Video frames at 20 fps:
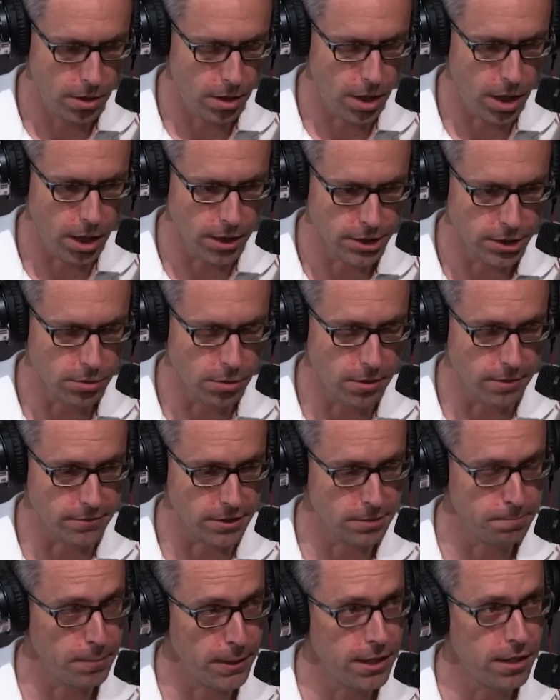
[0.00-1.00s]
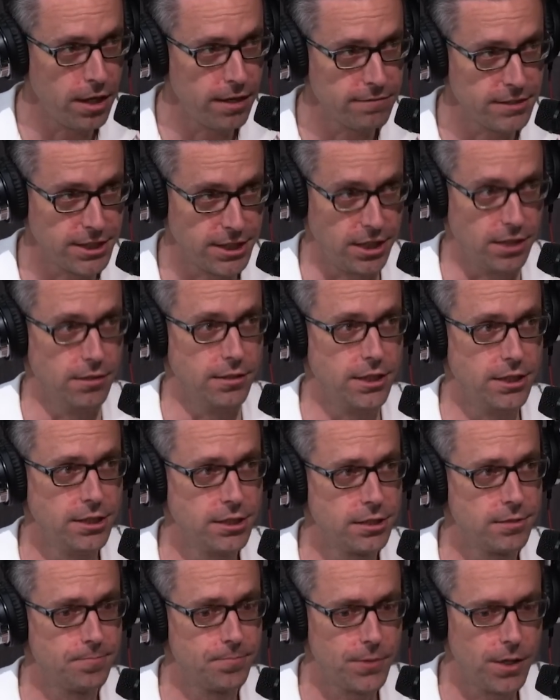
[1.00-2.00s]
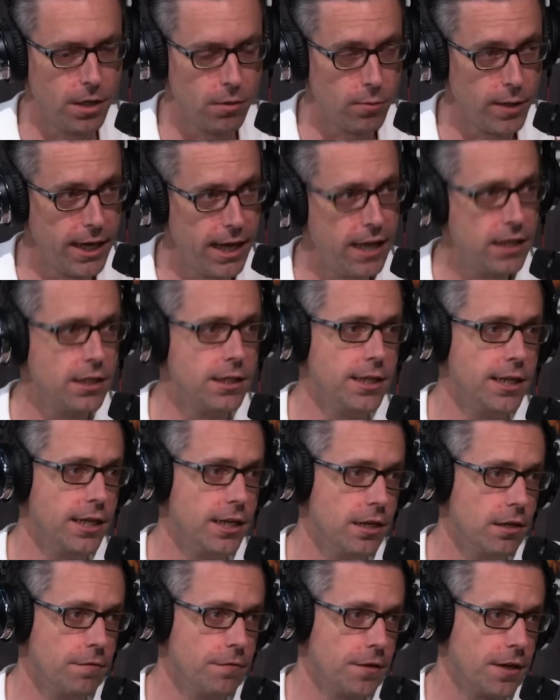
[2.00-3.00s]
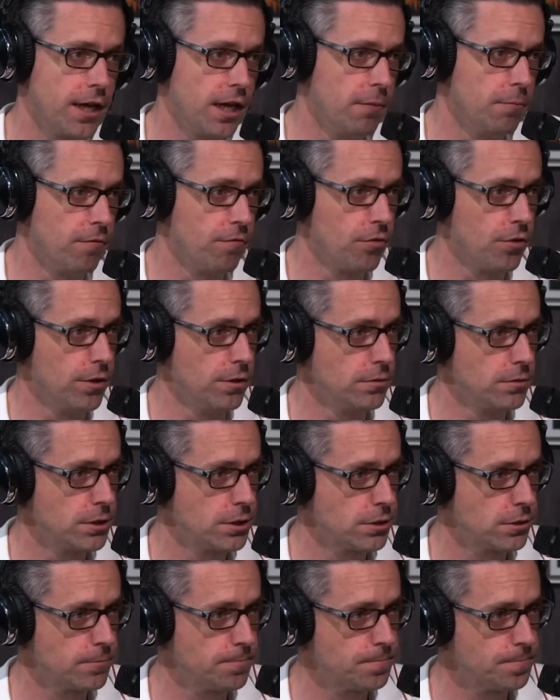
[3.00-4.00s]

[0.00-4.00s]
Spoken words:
a sort of spin-off series a reality here for Game of Thrones?